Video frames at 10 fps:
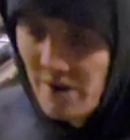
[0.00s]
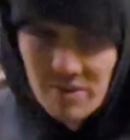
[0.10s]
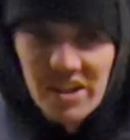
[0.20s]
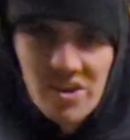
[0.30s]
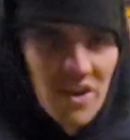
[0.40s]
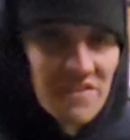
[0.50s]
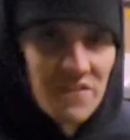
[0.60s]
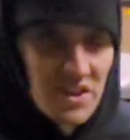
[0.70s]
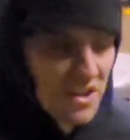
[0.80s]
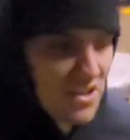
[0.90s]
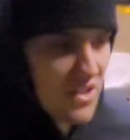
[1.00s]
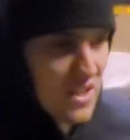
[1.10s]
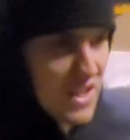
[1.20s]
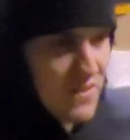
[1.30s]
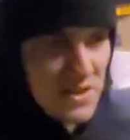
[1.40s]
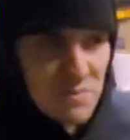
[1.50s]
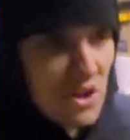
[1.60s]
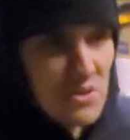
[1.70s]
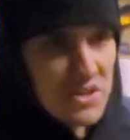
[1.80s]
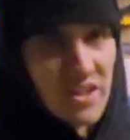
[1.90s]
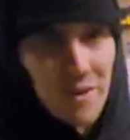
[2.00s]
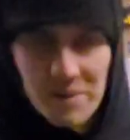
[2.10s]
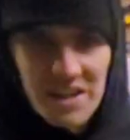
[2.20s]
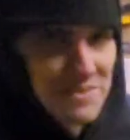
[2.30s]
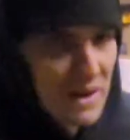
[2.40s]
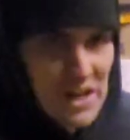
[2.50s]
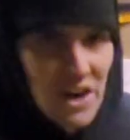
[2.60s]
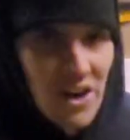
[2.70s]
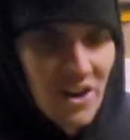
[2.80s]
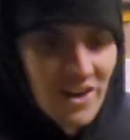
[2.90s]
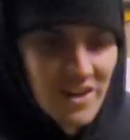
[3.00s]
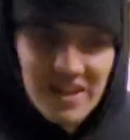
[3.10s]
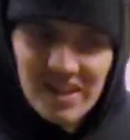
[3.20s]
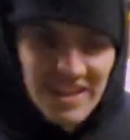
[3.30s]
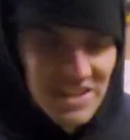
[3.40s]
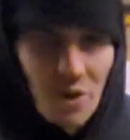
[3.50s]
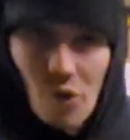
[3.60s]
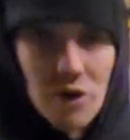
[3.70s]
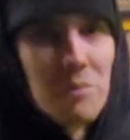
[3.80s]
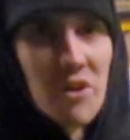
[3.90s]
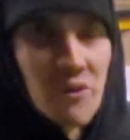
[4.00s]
really don't have a vehicle if it's below 0 because my car is horrible in the